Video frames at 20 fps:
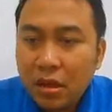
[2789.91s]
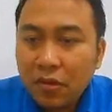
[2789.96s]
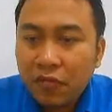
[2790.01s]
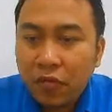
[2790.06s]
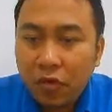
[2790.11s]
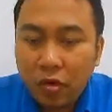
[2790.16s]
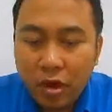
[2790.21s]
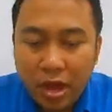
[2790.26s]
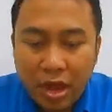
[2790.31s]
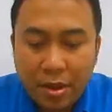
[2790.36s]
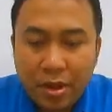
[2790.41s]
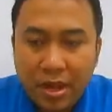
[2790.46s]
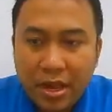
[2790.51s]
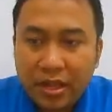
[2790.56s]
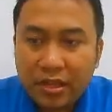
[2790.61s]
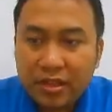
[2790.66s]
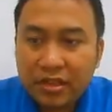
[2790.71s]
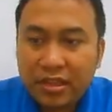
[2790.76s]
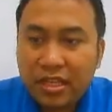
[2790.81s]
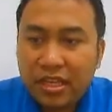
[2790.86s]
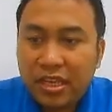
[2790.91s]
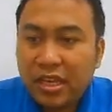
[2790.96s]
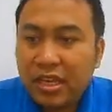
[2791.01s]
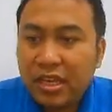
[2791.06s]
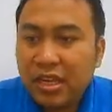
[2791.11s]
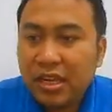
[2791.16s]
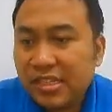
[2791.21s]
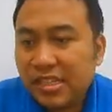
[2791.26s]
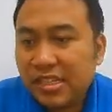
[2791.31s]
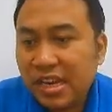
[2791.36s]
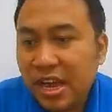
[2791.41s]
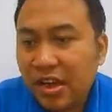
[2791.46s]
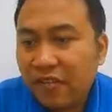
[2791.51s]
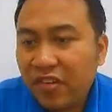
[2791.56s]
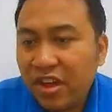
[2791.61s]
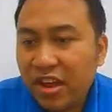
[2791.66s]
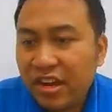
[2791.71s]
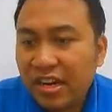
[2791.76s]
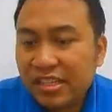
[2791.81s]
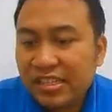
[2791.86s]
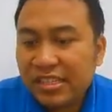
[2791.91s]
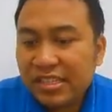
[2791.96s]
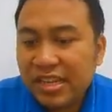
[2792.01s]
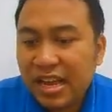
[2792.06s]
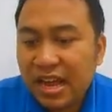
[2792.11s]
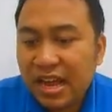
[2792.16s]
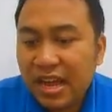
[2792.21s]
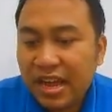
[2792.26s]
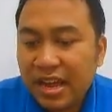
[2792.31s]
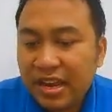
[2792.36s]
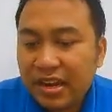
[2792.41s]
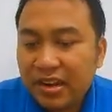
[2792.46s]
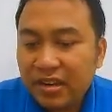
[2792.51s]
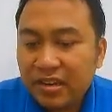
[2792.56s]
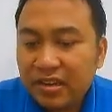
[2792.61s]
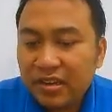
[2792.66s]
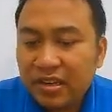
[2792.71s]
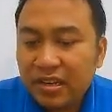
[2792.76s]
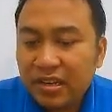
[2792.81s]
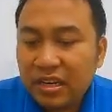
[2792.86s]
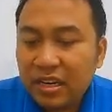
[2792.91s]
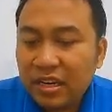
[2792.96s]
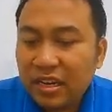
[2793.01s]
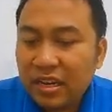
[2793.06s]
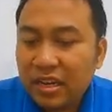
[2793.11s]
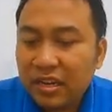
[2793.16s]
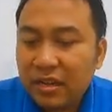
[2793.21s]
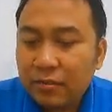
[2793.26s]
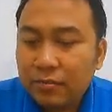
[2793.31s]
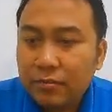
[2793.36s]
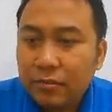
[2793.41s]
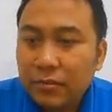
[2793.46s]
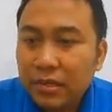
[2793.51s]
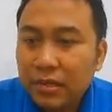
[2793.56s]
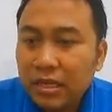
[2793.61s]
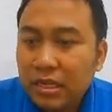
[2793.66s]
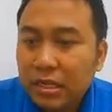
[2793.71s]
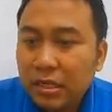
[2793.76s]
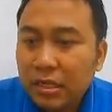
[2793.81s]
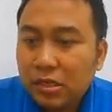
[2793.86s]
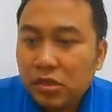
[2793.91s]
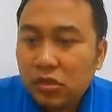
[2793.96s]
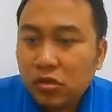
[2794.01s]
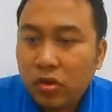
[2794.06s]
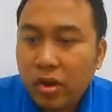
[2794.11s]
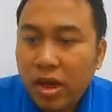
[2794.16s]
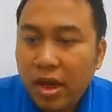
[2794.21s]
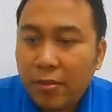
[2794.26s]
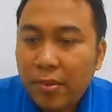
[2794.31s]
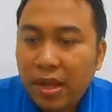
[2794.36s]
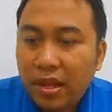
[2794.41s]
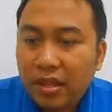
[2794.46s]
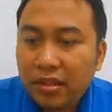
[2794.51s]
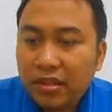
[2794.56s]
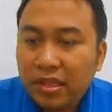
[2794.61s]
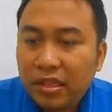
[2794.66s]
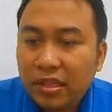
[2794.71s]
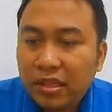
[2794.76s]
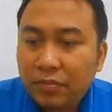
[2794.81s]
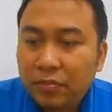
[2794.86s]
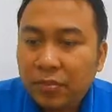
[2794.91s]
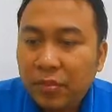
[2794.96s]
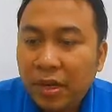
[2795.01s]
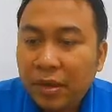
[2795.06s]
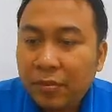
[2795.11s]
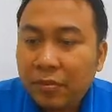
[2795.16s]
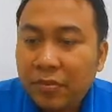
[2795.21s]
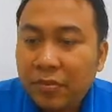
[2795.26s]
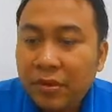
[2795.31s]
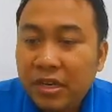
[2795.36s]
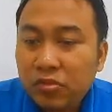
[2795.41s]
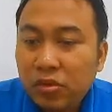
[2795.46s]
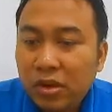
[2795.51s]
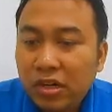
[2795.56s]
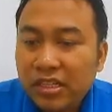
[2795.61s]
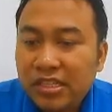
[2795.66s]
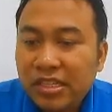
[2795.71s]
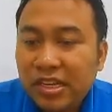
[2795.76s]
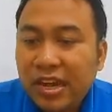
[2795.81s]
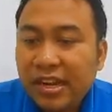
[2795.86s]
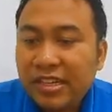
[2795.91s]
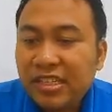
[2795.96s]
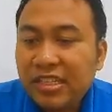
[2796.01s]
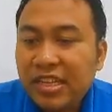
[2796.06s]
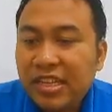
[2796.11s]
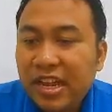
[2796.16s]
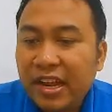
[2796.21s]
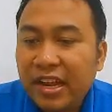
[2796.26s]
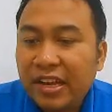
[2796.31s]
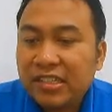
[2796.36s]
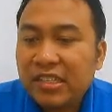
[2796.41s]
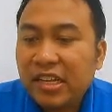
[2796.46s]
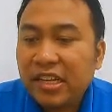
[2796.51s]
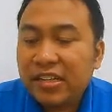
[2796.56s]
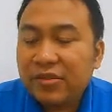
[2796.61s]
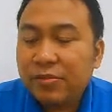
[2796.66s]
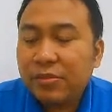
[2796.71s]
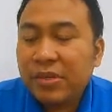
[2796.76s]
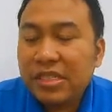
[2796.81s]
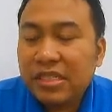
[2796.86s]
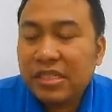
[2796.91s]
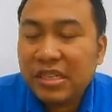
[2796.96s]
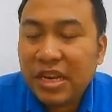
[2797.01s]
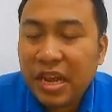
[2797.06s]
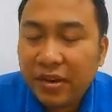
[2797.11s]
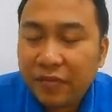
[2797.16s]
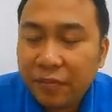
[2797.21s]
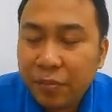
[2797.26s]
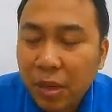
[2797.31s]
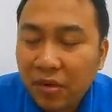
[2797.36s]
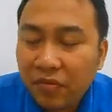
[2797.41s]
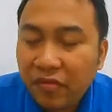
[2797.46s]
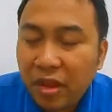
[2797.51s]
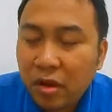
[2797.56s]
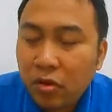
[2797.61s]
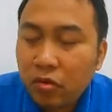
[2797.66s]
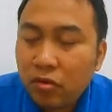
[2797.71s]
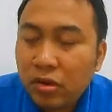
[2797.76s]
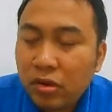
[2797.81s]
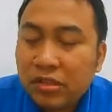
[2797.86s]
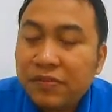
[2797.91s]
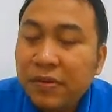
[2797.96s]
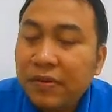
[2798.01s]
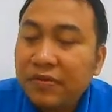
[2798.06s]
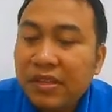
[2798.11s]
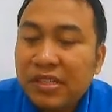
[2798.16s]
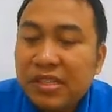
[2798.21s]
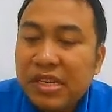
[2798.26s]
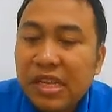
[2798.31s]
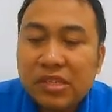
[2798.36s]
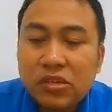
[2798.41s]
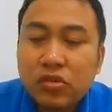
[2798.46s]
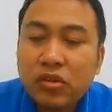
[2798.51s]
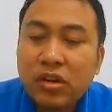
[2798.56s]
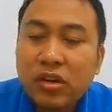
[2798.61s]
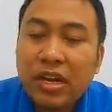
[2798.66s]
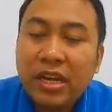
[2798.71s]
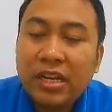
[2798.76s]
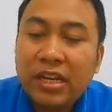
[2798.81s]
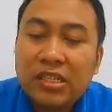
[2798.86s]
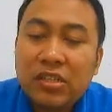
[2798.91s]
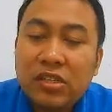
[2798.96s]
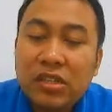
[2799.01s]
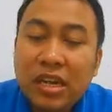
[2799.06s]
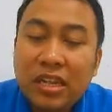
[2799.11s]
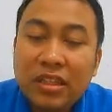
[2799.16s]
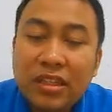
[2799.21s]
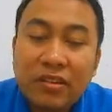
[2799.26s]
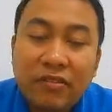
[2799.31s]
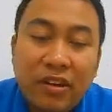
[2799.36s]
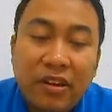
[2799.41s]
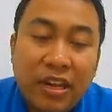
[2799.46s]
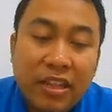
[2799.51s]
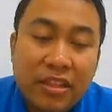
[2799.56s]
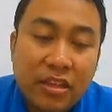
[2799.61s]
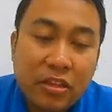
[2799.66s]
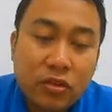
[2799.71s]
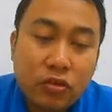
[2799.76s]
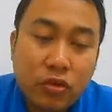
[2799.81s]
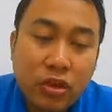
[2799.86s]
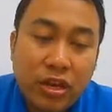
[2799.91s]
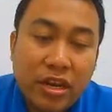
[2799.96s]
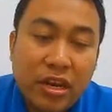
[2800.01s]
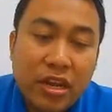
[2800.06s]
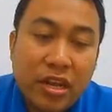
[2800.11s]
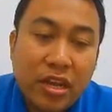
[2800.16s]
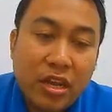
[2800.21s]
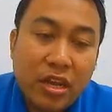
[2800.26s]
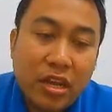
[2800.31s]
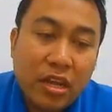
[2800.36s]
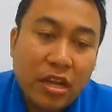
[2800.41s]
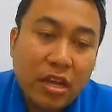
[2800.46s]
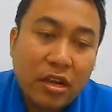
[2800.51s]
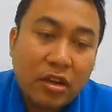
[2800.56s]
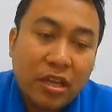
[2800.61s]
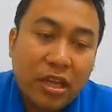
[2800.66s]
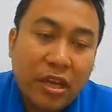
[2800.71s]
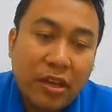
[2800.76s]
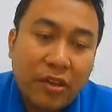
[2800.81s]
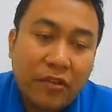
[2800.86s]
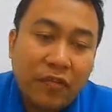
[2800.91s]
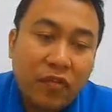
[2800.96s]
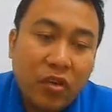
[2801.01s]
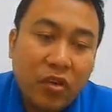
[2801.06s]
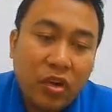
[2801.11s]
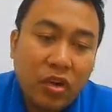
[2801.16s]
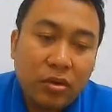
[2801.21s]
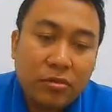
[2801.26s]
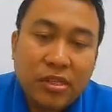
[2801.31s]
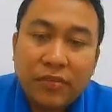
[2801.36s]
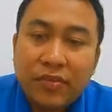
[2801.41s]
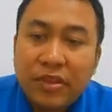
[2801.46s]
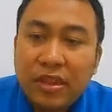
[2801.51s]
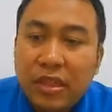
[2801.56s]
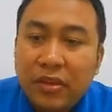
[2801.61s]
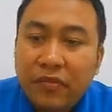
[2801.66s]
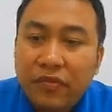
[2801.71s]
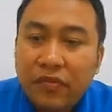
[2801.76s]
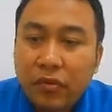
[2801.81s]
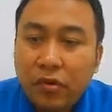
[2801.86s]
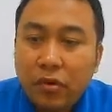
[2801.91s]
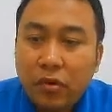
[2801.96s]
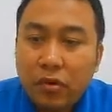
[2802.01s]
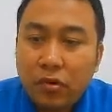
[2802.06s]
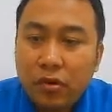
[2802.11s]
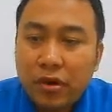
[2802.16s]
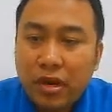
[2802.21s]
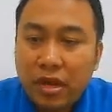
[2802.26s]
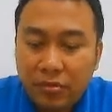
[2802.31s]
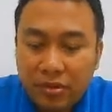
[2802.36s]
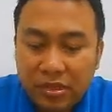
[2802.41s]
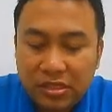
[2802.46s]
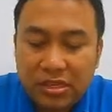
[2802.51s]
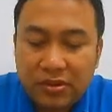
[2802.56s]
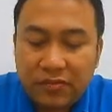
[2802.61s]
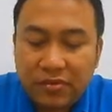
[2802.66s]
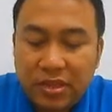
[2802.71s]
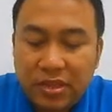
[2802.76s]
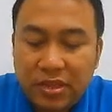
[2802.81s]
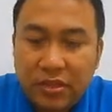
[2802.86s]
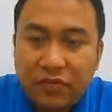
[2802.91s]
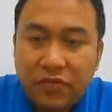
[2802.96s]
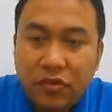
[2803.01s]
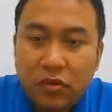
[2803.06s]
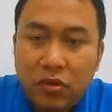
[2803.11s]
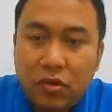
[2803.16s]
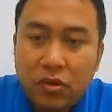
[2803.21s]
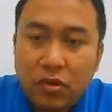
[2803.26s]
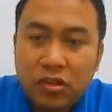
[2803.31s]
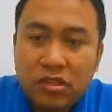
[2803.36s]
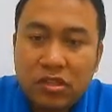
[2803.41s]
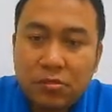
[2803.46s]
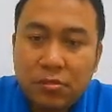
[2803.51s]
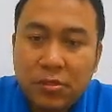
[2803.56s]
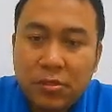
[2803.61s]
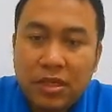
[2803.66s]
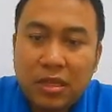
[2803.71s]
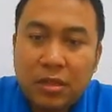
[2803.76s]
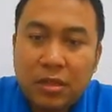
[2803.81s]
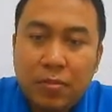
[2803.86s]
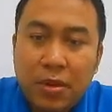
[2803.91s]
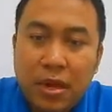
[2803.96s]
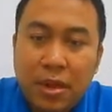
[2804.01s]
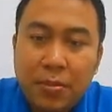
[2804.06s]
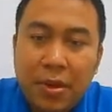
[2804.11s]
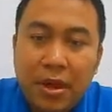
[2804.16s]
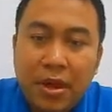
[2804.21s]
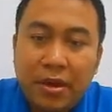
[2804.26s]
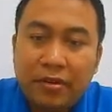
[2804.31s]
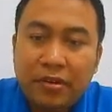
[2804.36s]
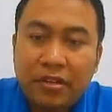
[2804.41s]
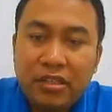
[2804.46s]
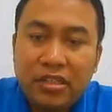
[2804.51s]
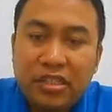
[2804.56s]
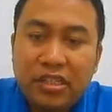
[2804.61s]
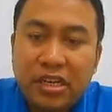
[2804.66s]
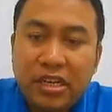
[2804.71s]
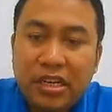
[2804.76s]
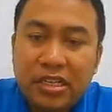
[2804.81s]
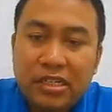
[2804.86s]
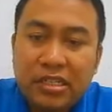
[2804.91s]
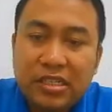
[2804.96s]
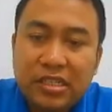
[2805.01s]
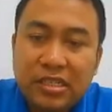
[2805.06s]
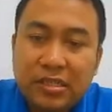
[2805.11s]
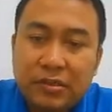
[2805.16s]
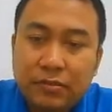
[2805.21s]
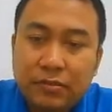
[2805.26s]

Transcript: For MALT doesn't have any sign. Yeah. So MALT, but this one is a hashtag. Hashtag means that par value is 50 cents. So there is nothing related to it. Okay, volume 74, that means 74 lots multiplied by 100 shares.